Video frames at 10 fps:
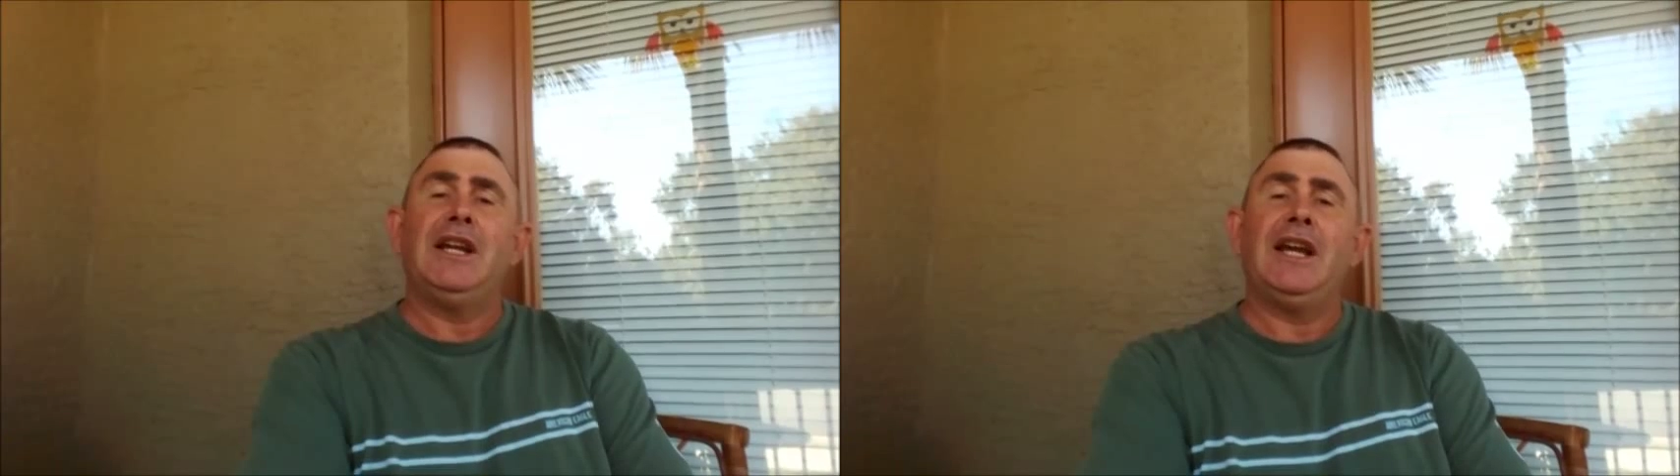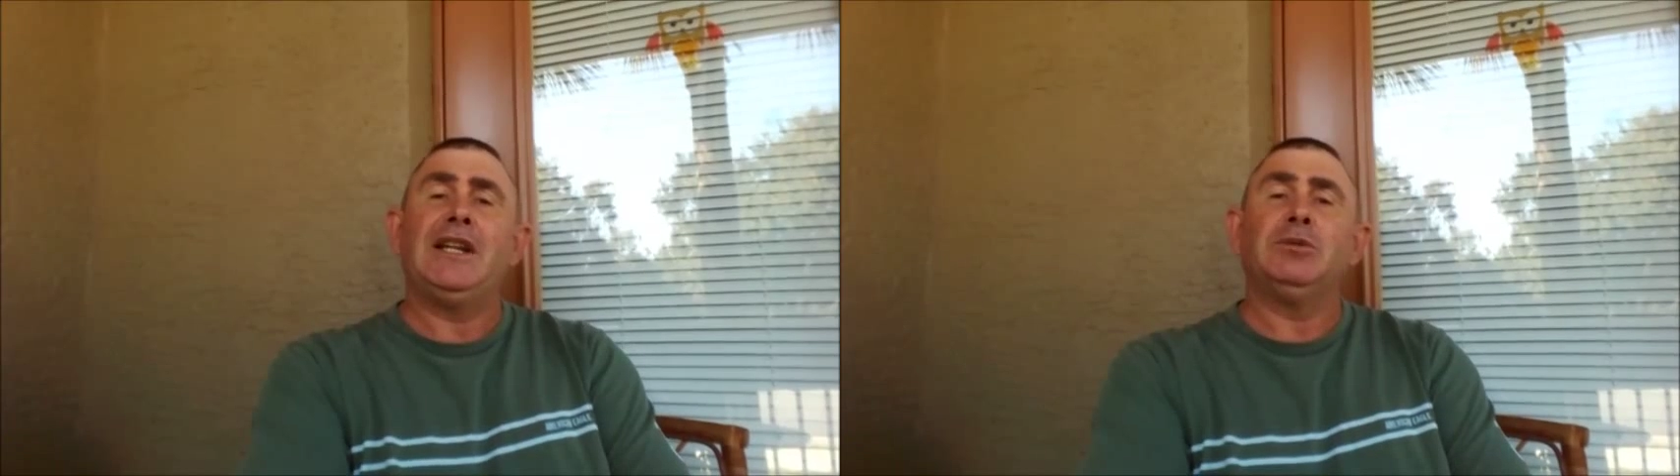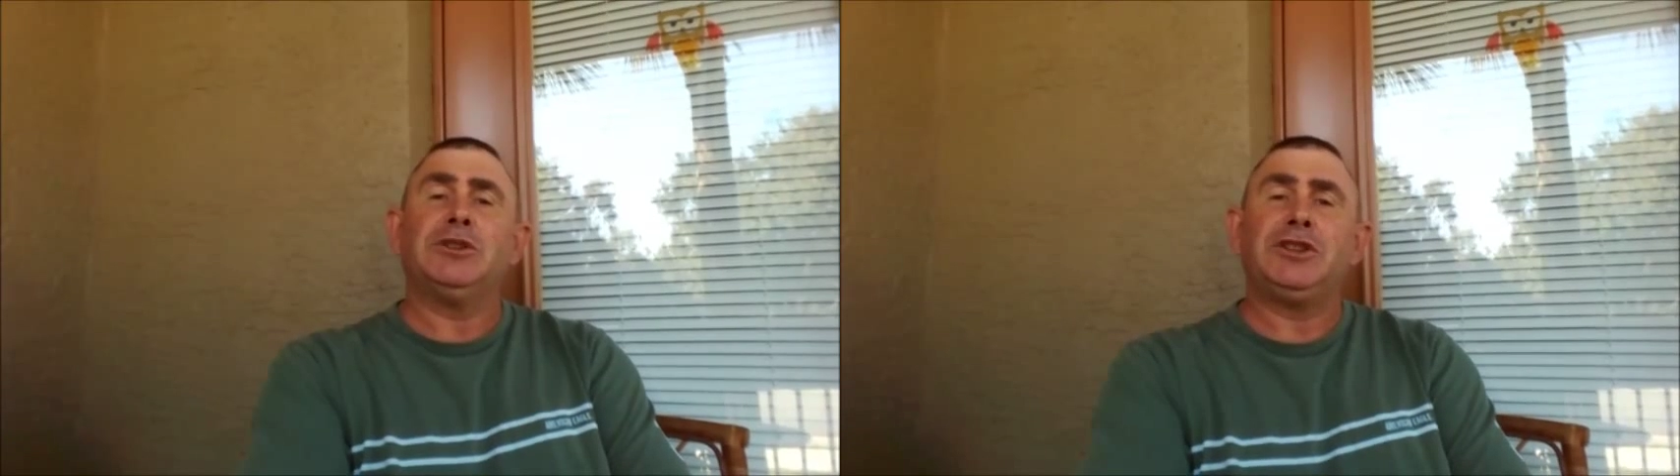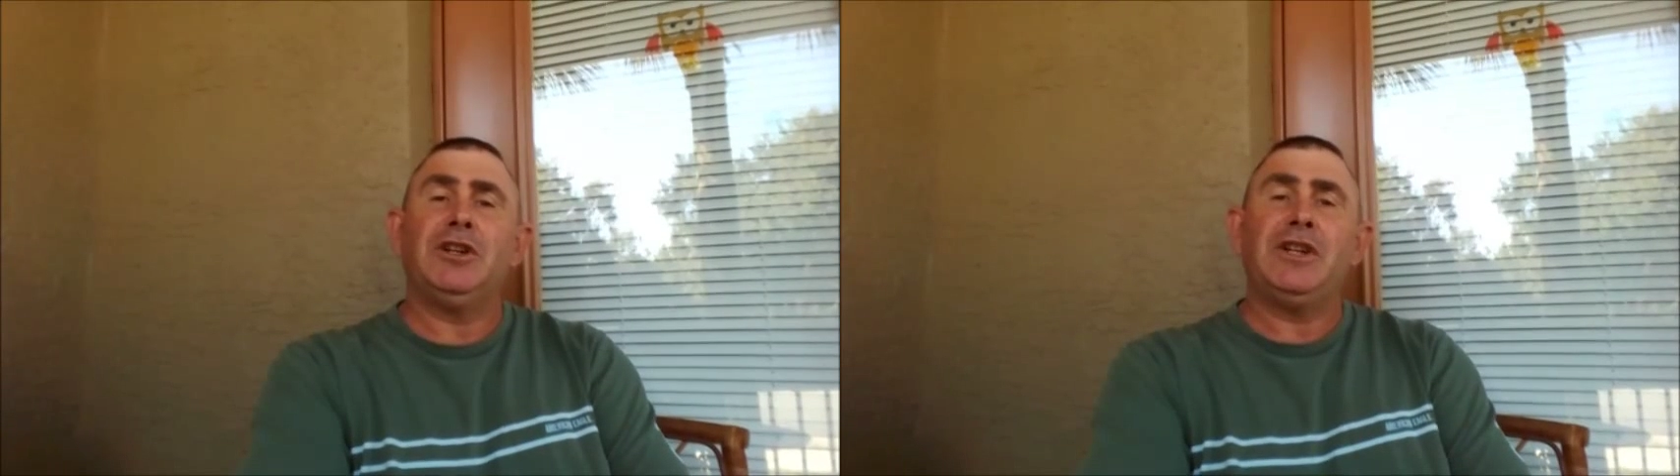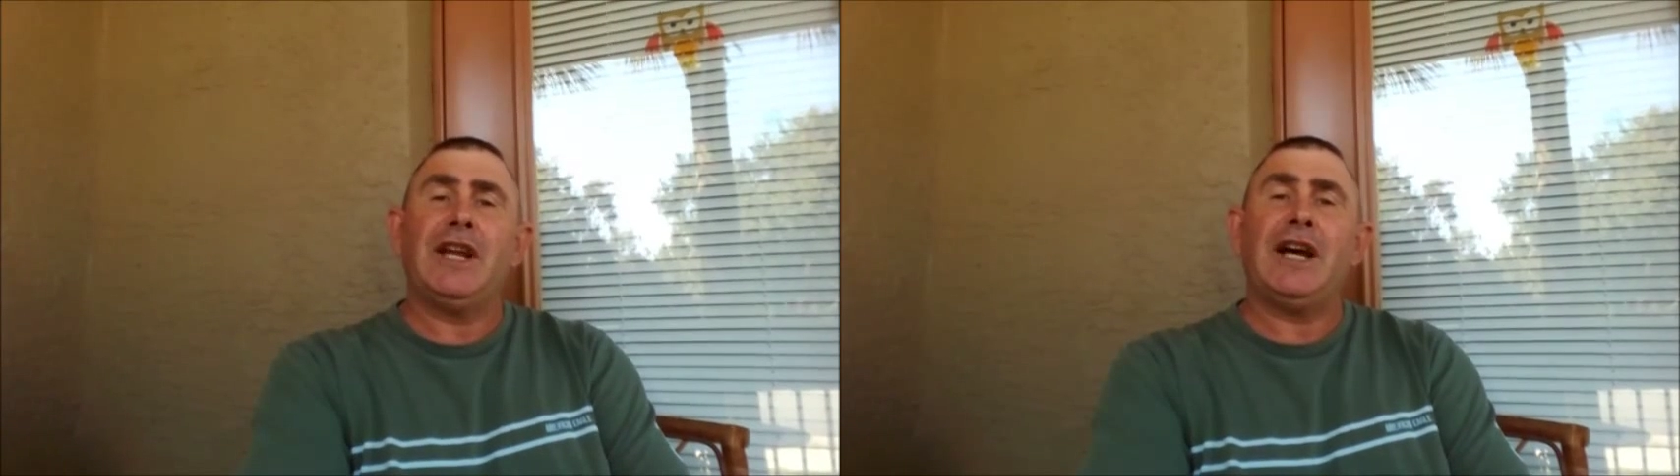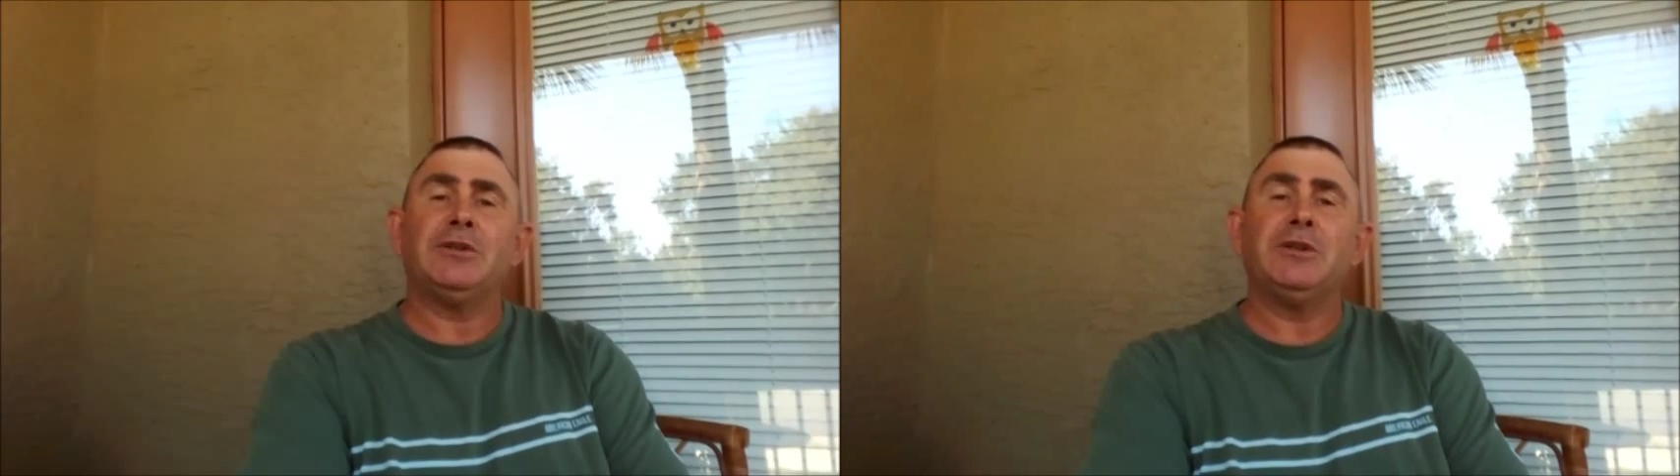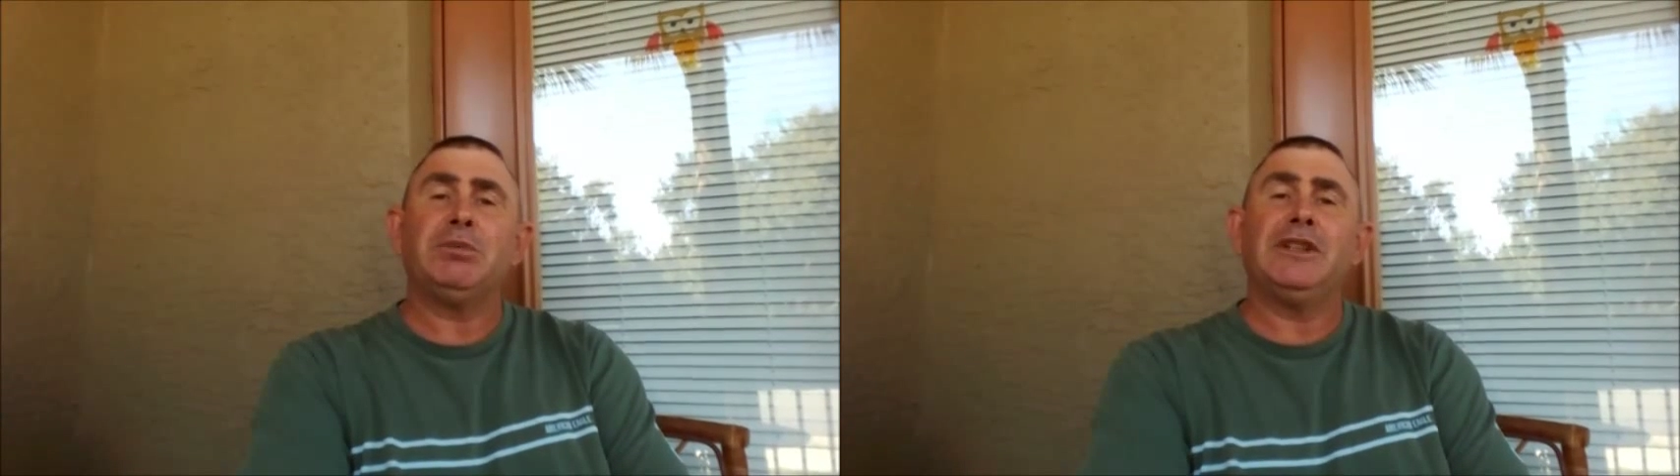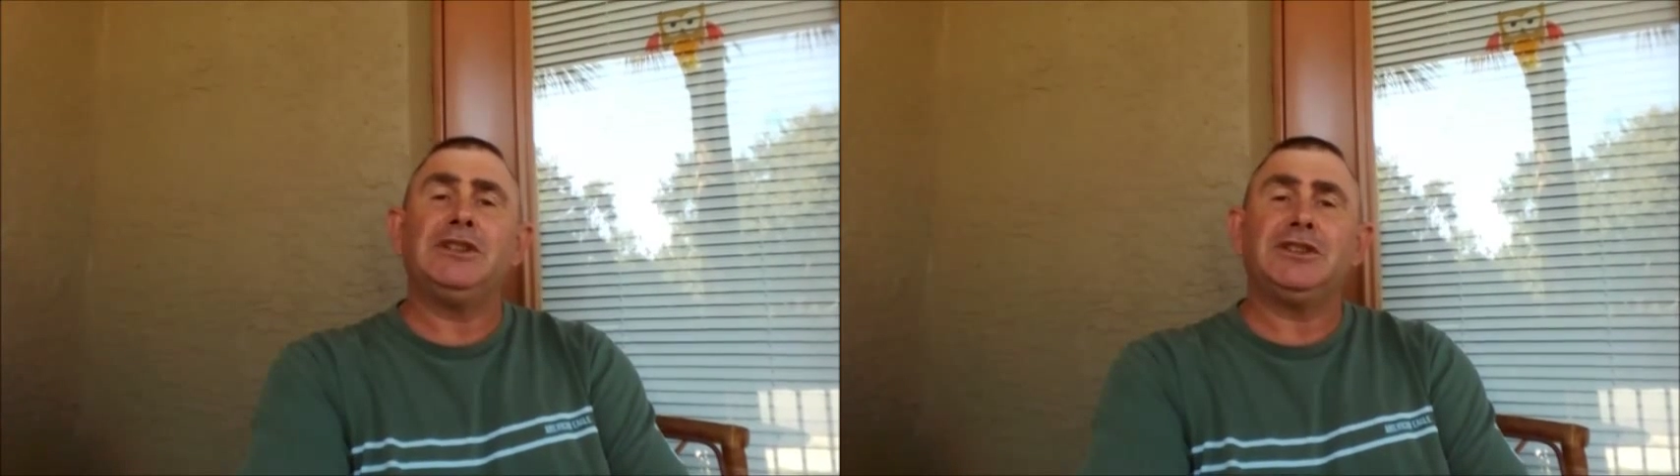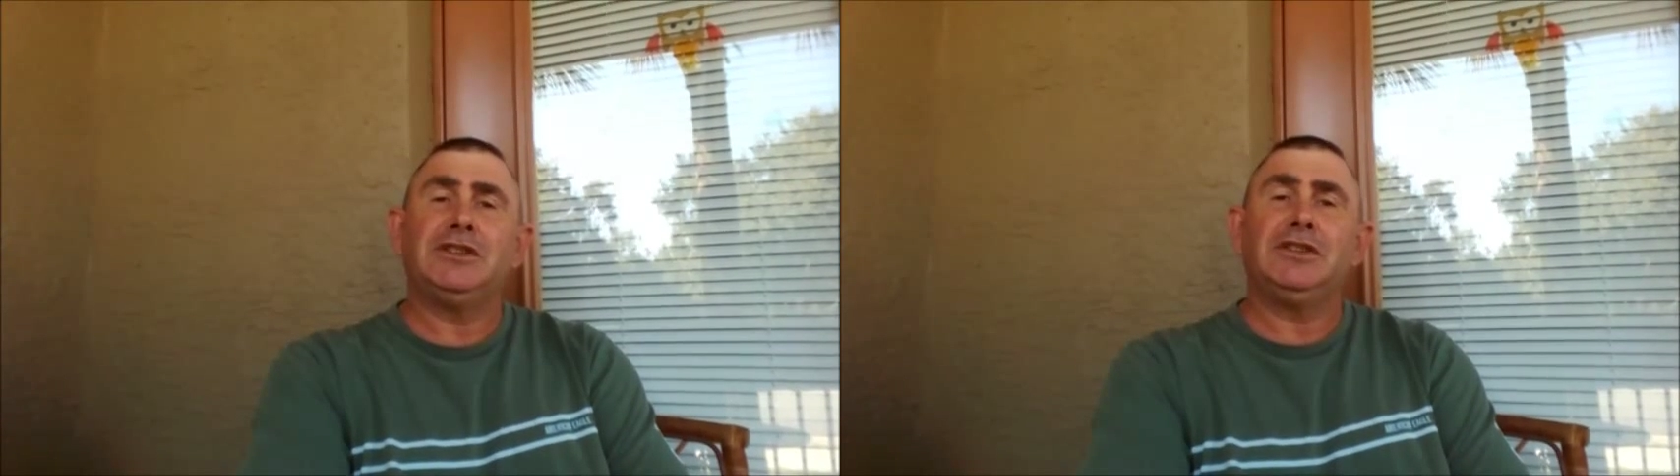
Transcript: and it will show you how to replace